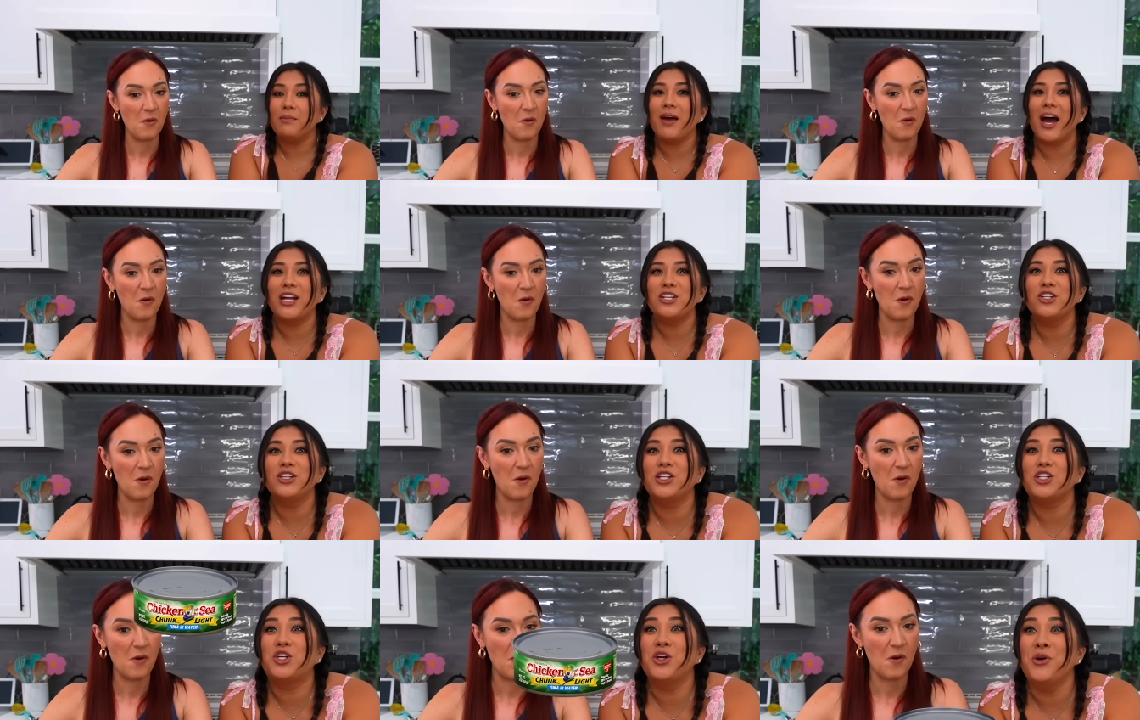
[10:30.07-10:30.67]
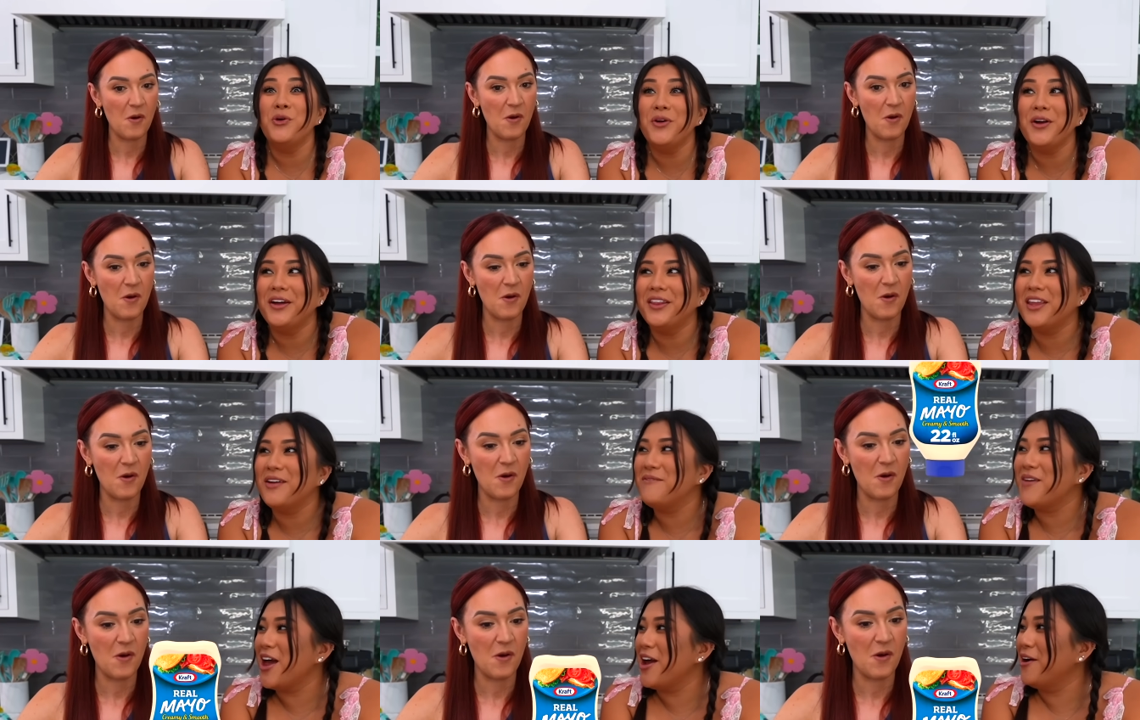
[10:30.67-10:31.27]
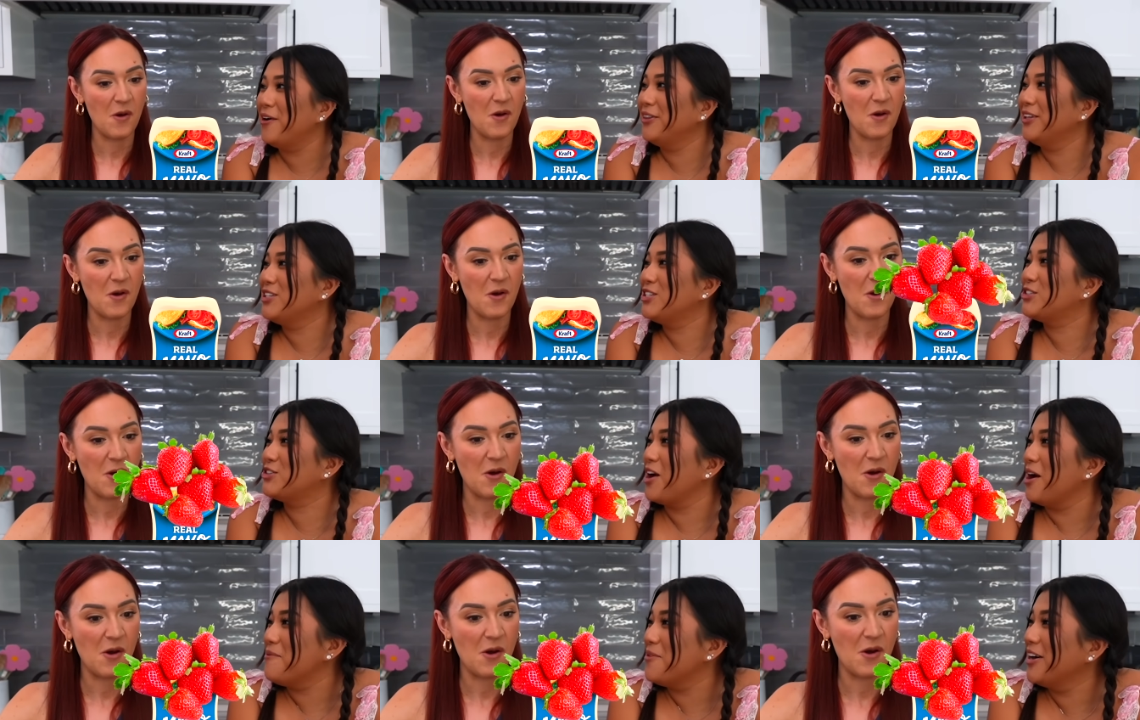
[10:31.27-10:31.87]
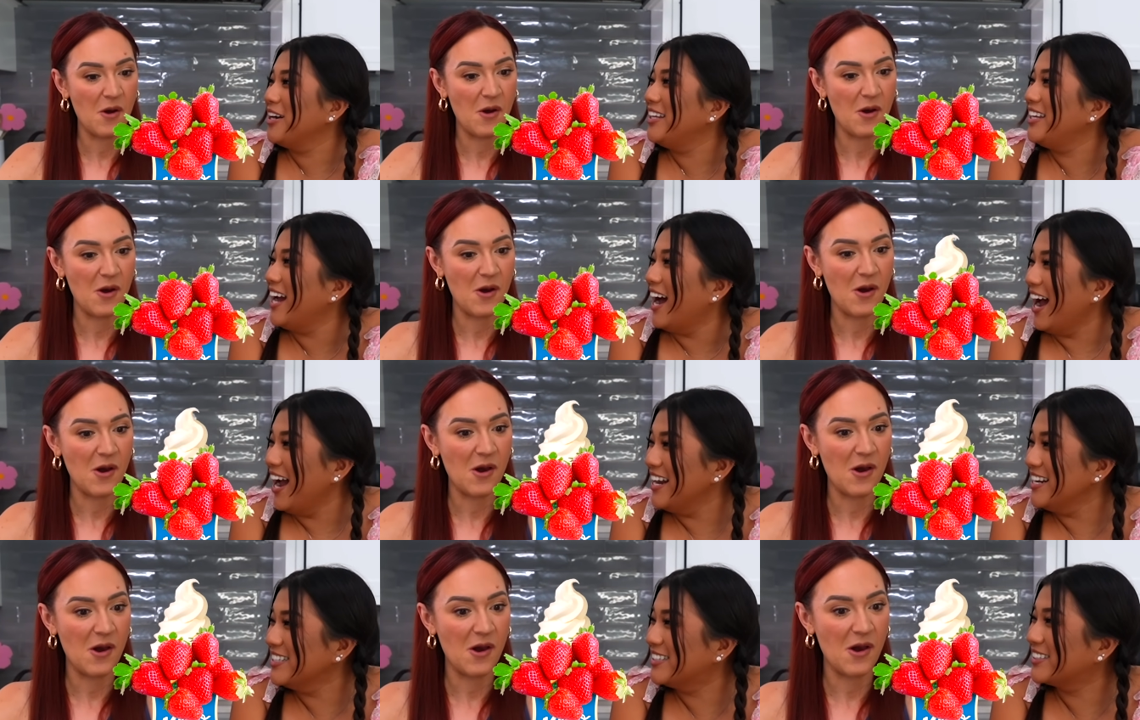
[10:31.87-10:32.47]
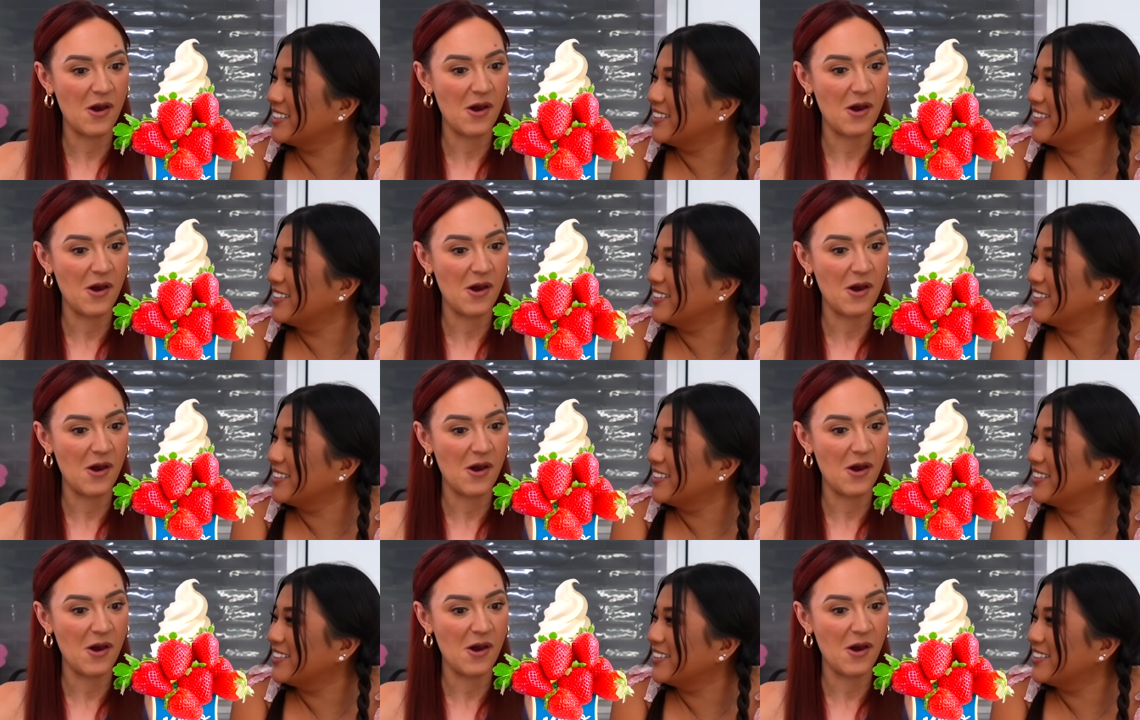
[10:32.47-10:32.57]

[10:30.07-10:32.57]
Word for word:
Speaker 1: imagine the tuna and the mayo and the strawberry and the ice